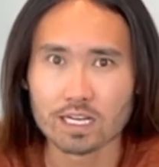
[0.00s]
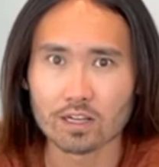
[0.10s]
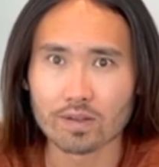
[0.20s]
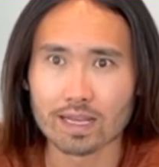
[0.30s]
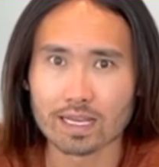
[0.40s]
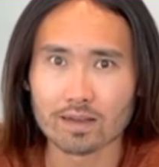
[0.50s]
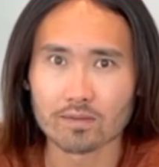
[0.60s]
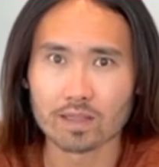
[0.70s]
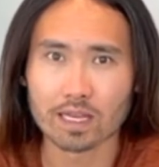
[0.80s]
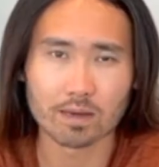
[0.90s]
you know they can
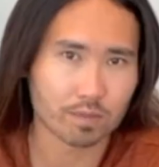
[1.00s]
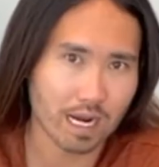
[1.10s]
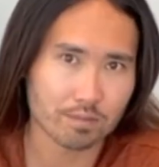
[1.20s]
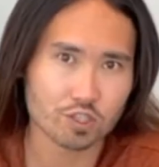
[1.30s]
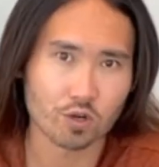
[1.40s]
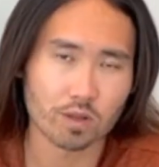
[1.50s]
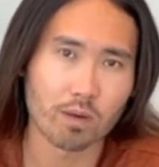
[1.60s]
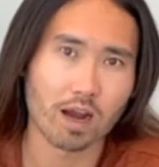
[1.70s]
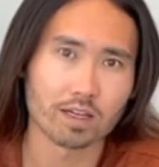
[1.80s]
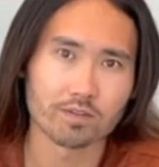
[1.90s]
they can perhaps show the
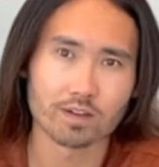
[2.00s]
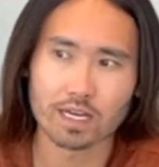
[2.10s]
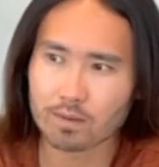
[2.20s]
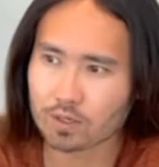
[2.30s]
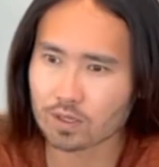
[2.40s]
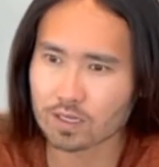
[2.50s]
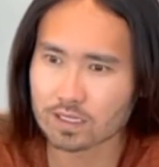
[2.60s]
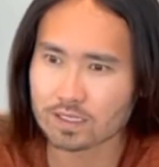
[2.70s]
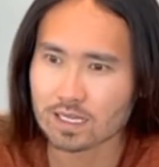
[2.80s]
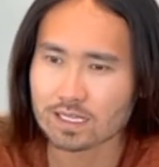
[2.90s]
buyer different
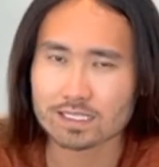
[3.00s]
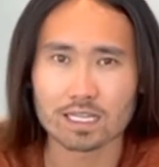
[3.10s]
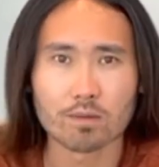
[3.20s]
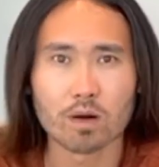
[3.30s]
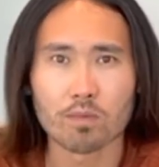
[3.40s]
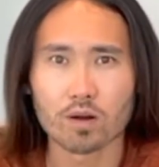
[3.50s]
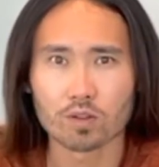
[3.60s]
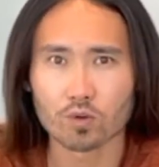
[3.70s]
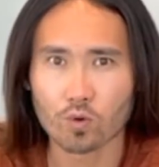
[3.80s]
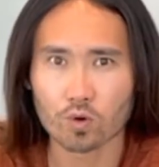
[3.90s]
neighborhoods set them up on
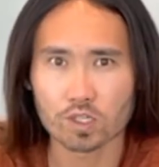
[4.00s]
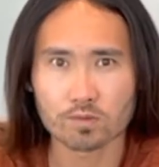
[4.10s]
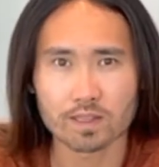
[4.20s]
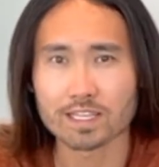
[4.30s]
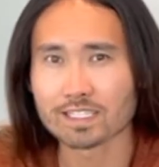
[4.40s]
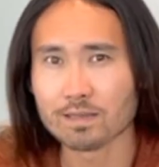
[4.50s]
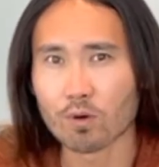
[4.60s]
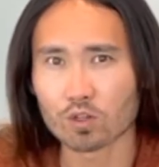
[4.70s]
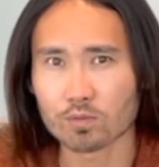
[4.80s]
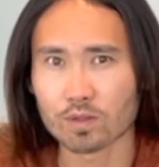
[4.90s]
tours where they see
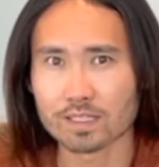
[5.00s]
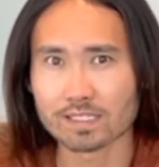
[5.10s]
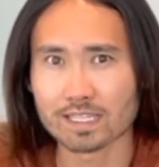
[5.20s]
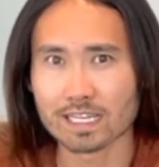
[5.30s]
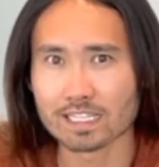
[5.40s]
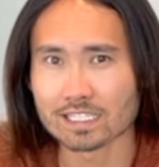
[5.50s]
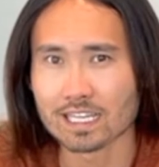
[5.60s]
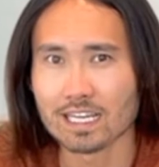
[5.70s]
multiple listings